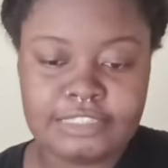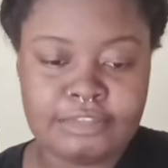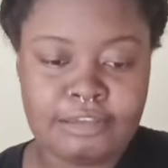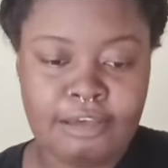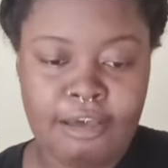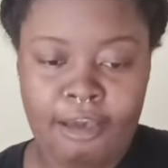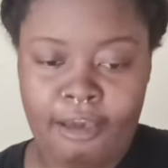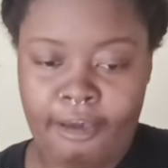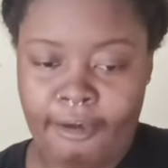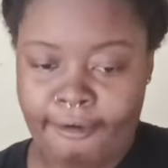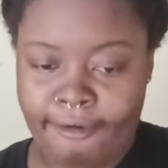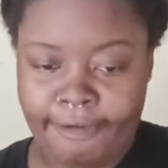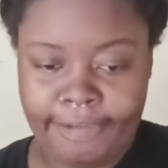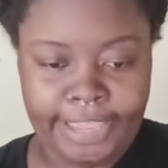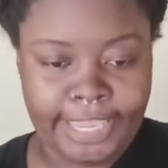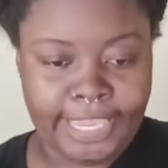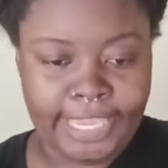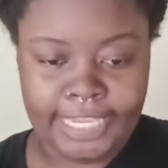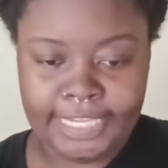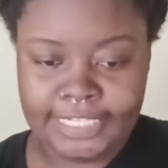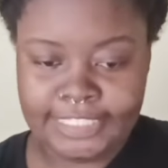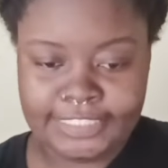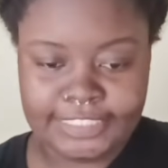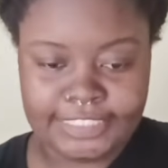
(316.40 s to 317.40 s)

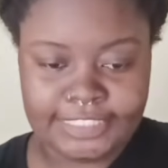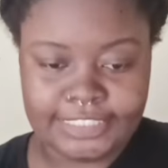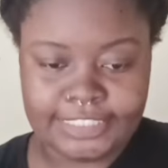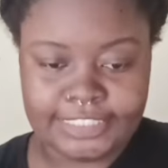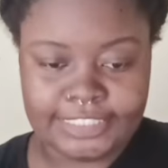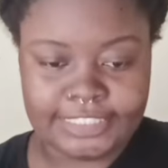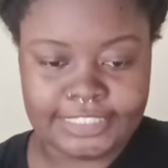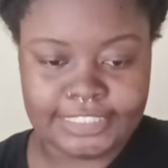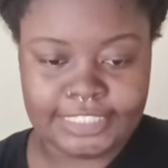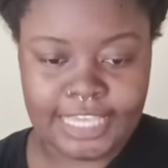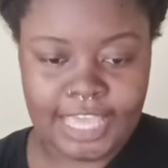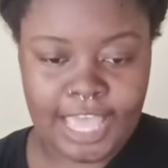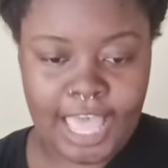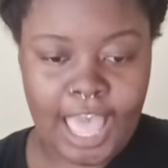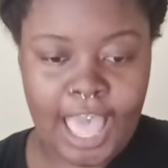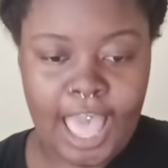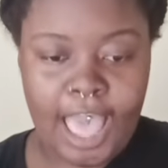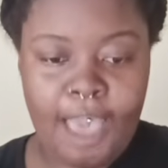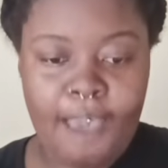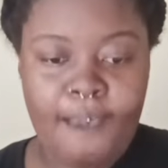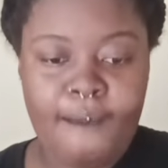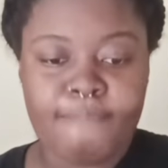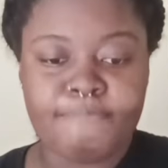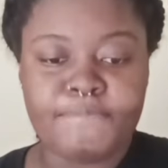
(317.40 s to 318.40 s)
tight,
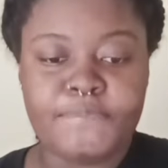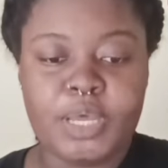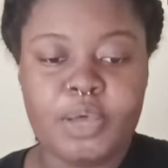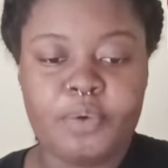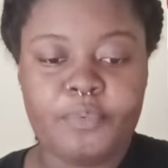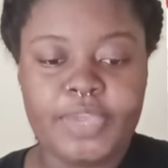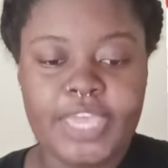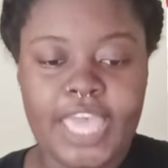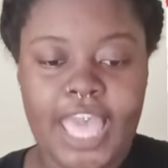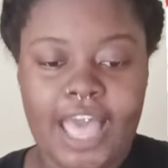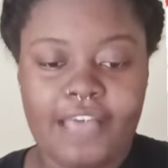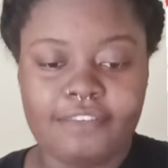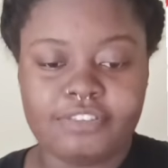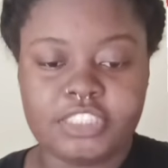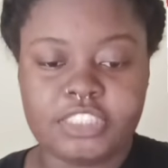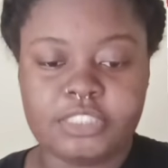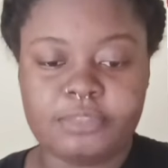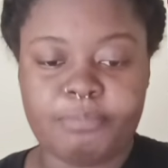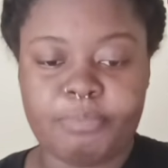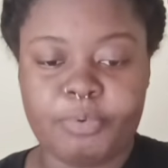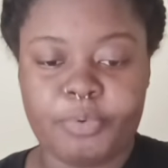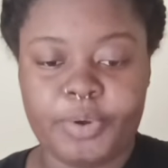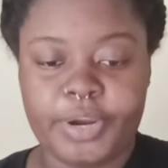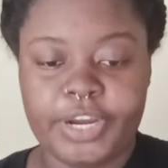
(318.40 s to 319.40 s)
but we have
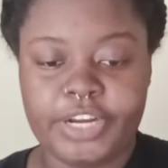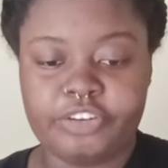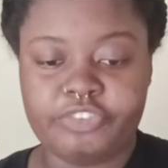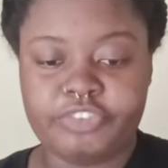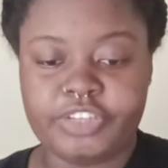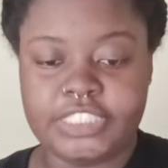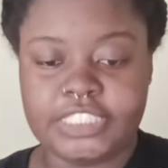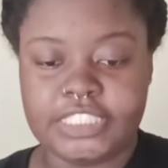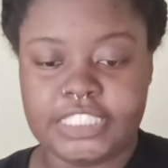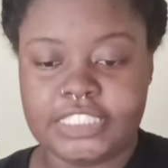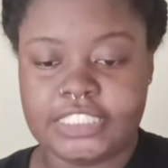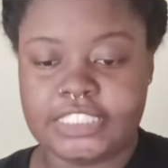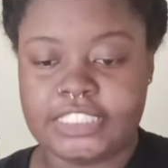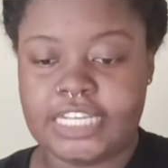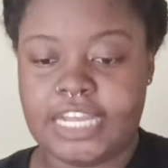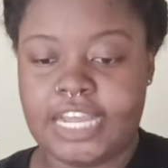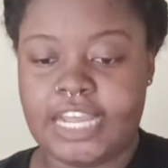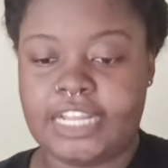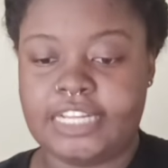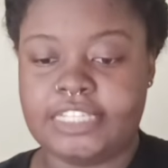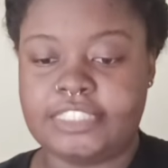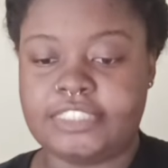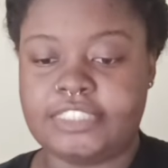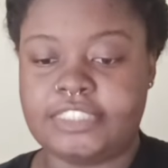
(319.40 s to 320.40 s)
support,
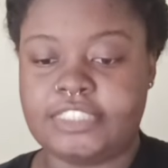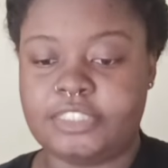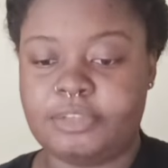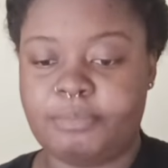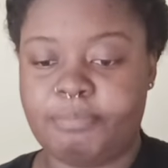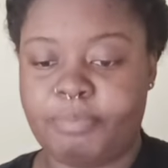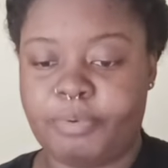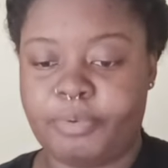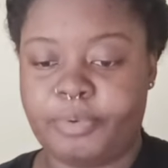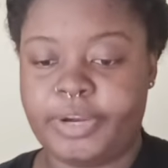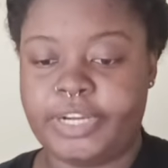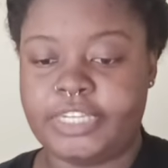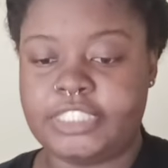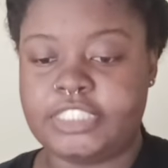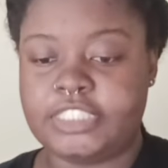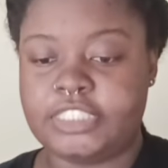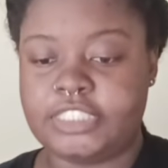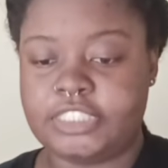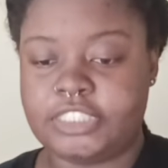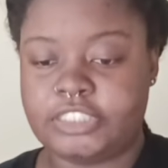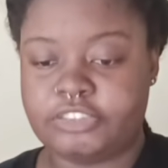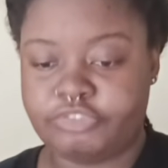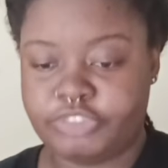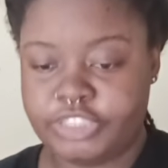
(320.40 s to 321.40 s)
resistance,
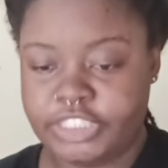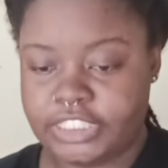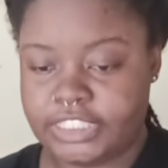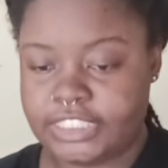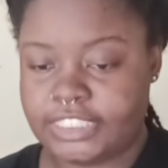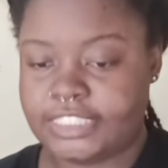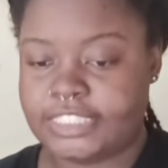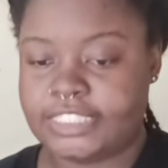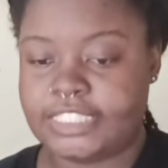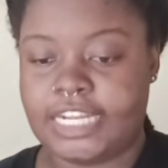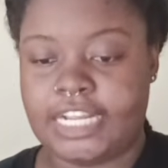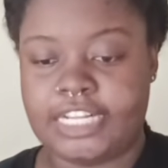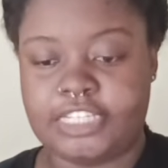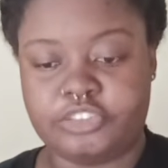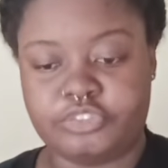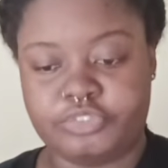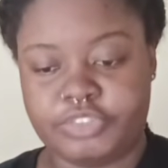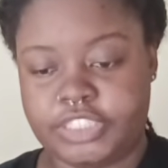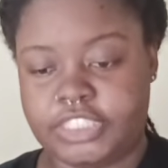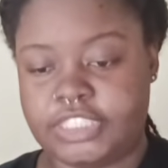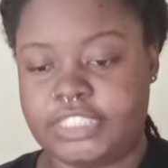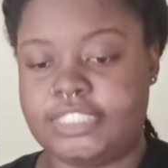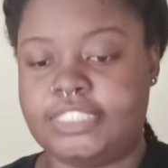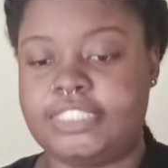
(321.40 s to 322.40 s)
supports, resistance,
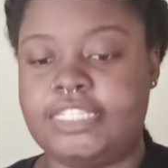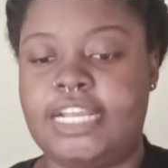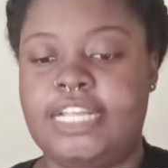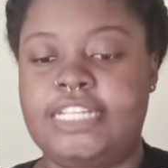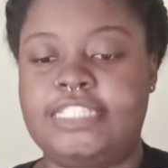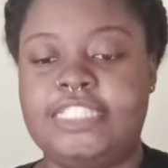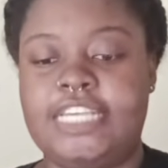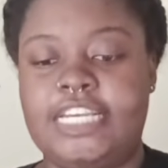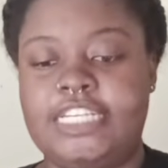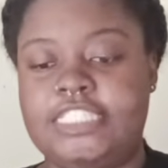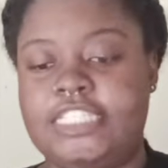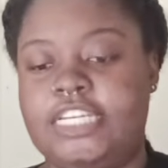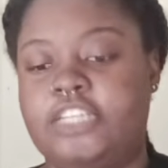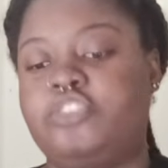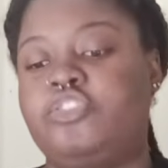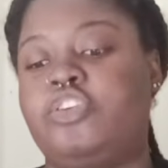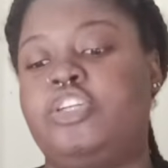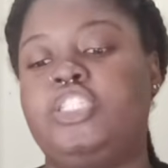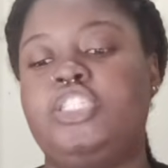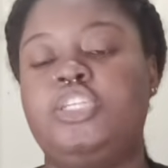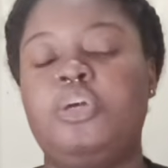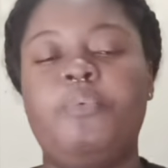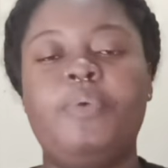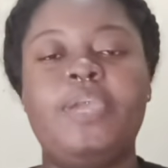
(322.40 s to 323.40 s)
etc.
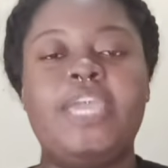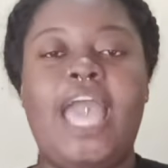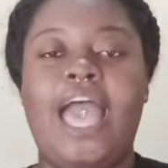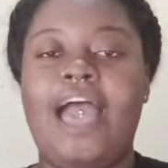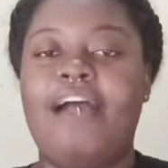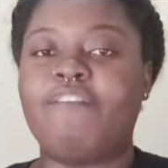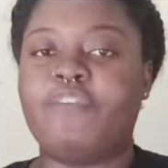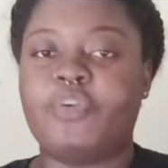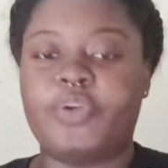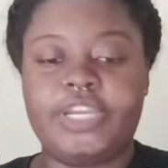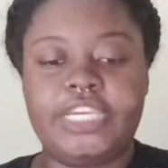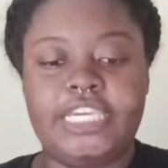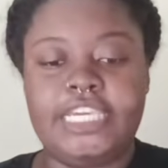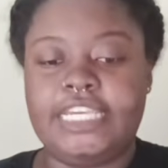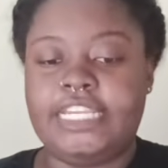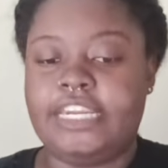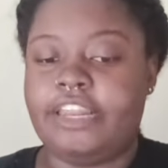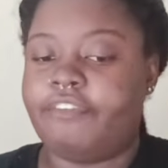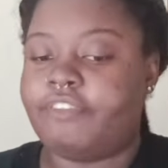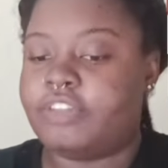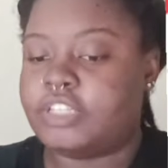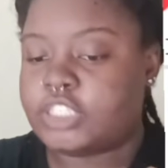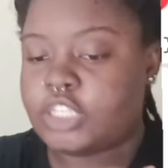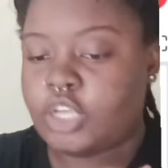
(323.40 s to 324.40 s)
So we have our key
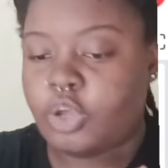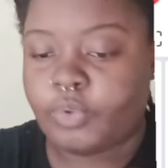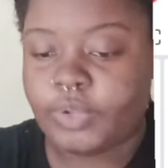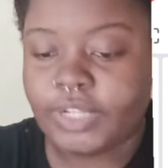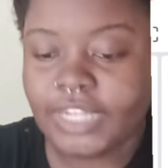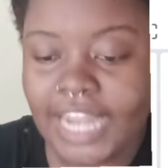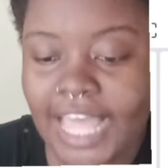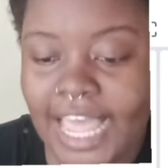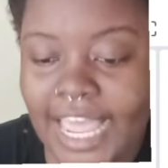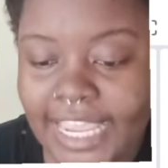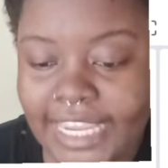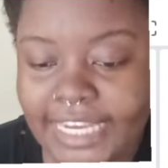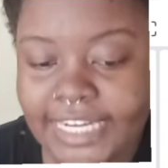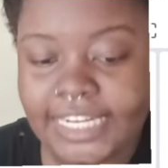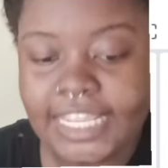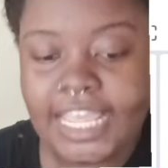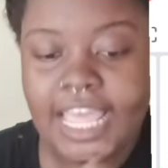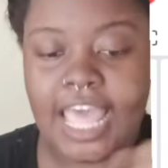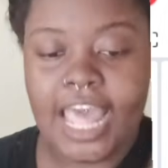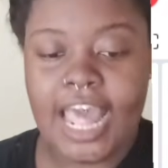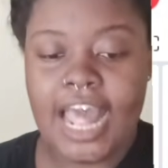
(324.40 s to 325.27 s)
levels outlined.